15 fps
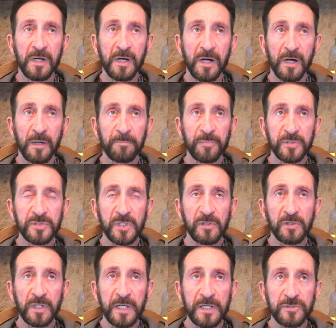Uh,
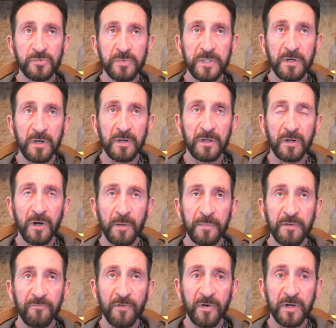particularly as we are
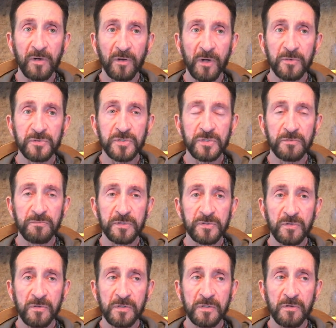coming very close to the
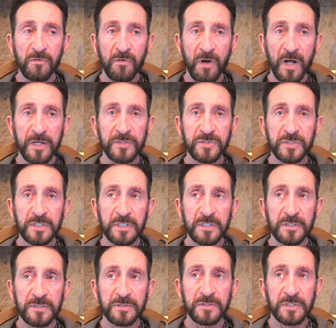return of Christ, it
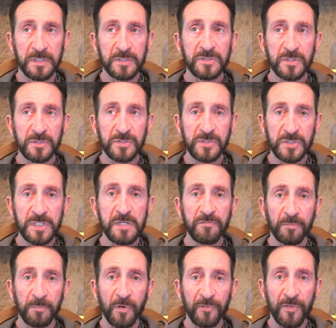is, it is
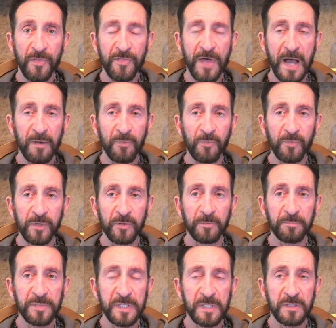conceivable that that will
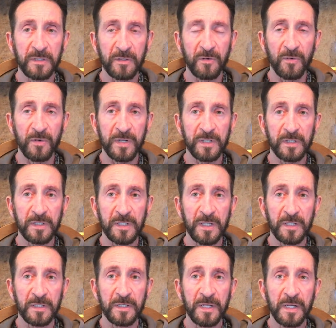be occurring
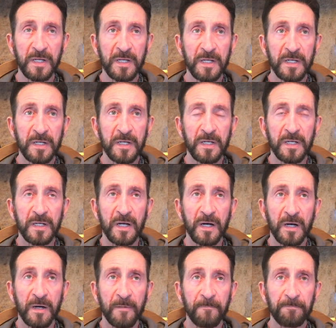again.
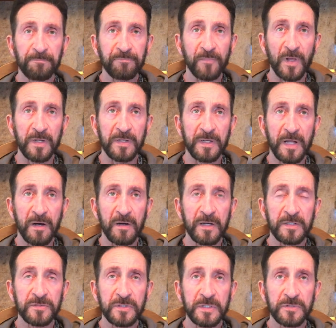Um, now,
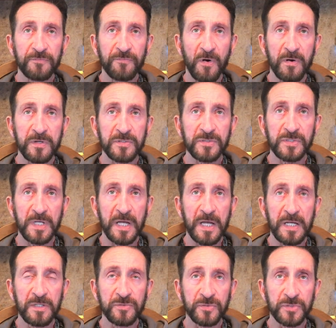as, as far as
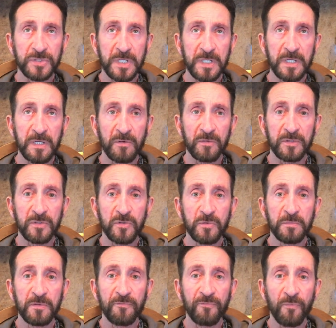angels taking on
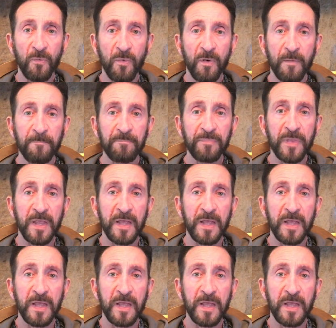human form,